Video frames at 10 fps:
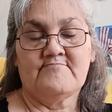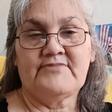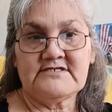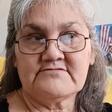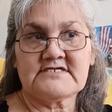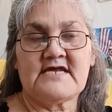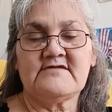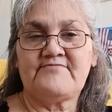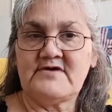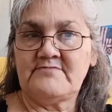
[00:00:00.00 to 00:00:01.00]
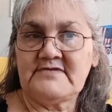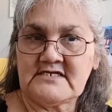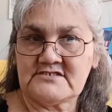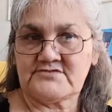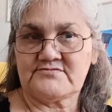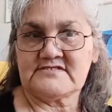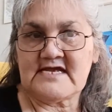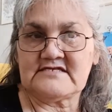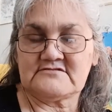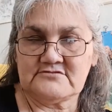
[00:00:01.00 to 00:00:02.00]
but it was kind of fun because it was
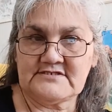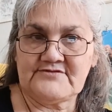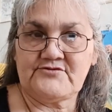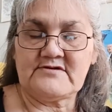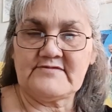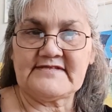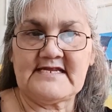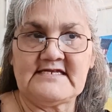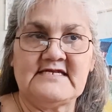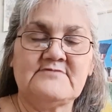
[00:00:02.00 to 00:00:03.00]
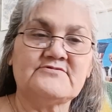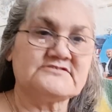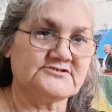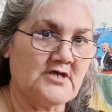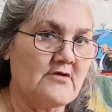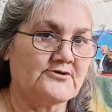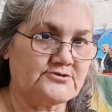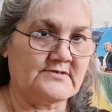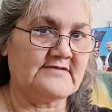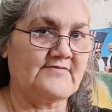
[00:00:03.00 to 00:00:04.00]
nice looking through everything. And it was the
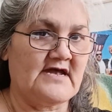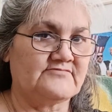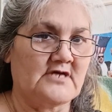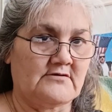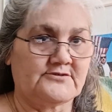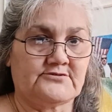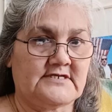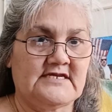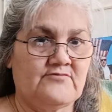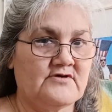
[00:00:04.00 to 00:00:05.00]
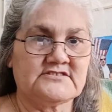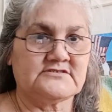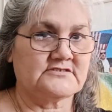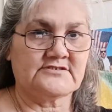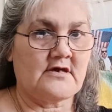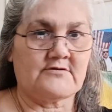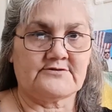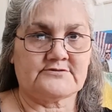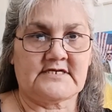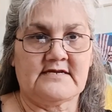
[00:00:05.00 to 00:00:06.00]
$1.25 Dollar Tree. It wasn't the Dollar
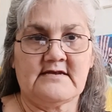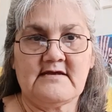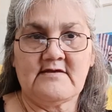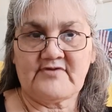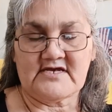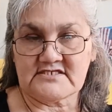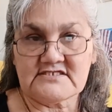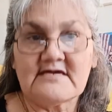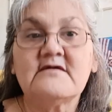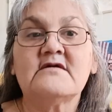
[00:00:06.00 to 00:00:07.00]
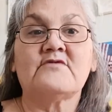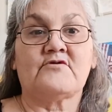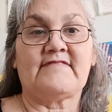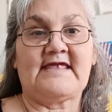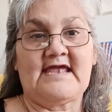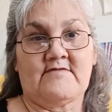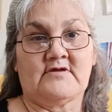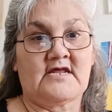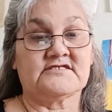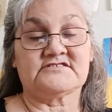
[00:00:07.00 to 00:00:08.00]
Tree Plus, where they have a
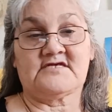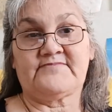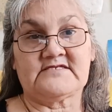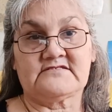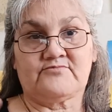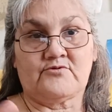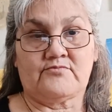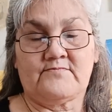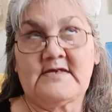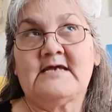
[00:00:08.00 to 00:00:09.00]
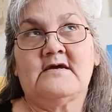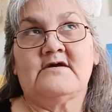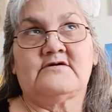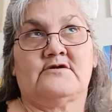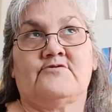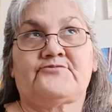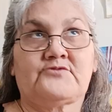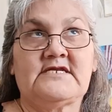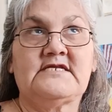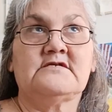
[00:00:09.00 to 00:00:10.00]
lot of stuff that's
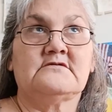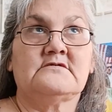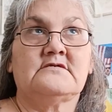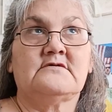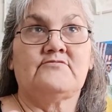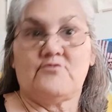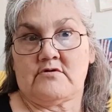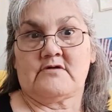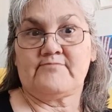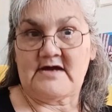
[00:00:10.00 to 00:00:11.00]
$3, $4, $5.